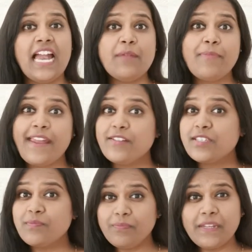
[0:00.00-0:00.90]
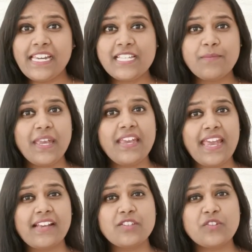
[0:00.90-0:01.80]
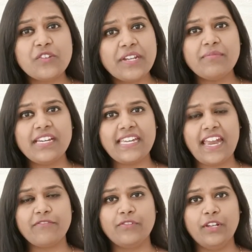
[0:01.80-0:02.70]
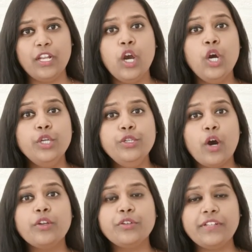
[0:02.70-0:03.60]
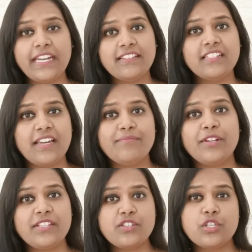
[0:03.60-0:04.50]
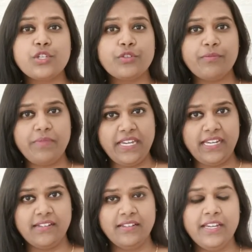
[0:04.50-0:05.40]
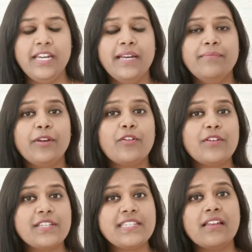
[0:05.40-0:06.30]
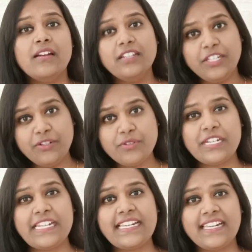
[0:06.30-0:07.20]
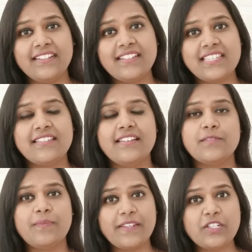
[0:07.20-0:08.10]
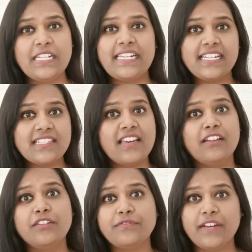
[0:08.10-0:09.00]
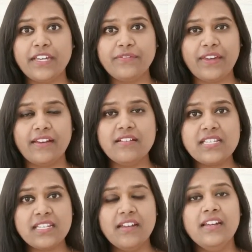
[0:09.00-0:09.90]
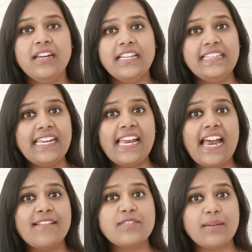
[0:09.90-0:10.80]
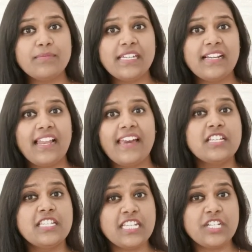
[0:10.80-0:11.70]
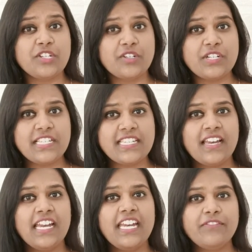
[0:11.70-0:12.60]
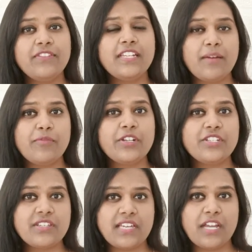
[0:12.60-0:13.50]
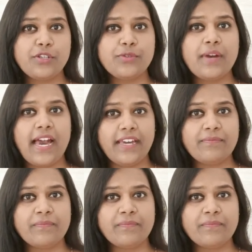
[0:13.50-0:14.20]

And parents, please be extremely careful not to take the temperatures to the peak, because usually kids, especially kids under 5 years, they have something like seizures if the temperatures are too high.